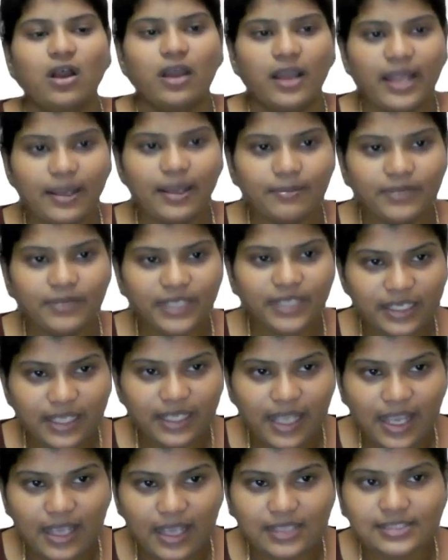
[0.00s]

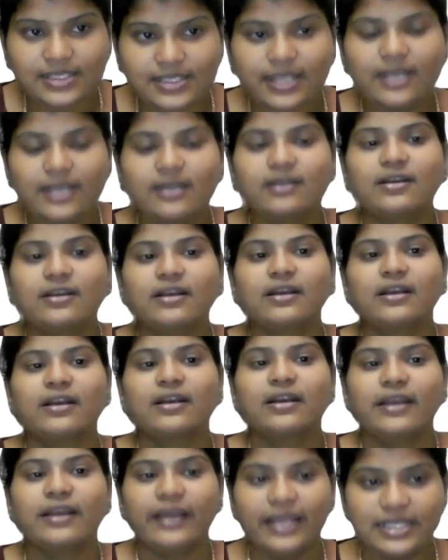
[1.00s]
MTT assay,
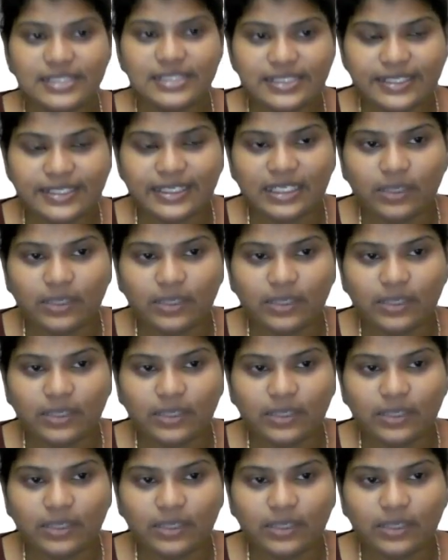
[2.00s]
LC,